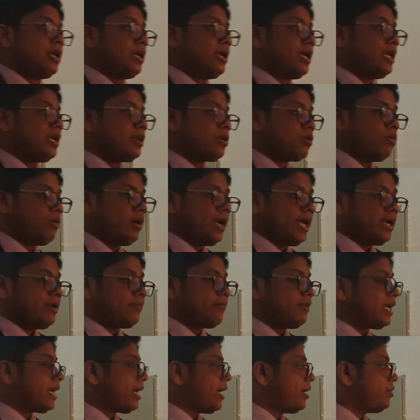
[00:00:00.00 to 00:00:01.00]
In Kuwait,
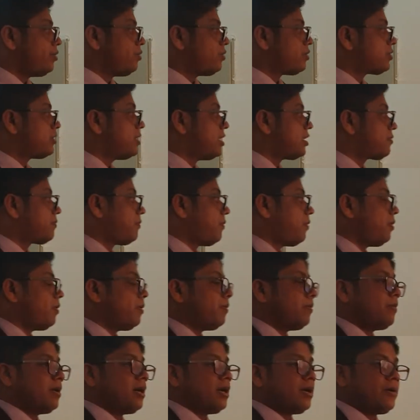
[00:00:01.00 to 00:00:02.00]
we can use this for
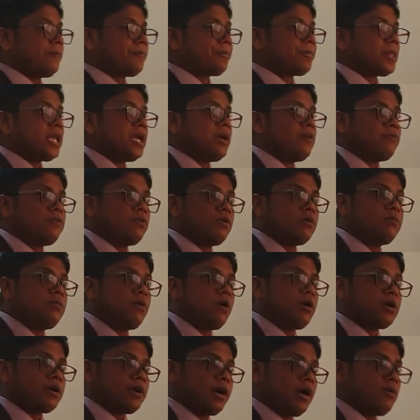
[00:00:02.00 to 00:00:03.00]

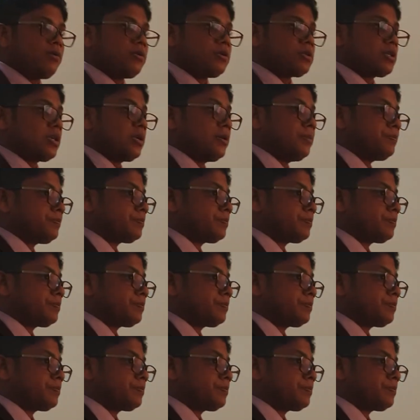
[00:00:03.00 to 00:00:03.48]
football grounds.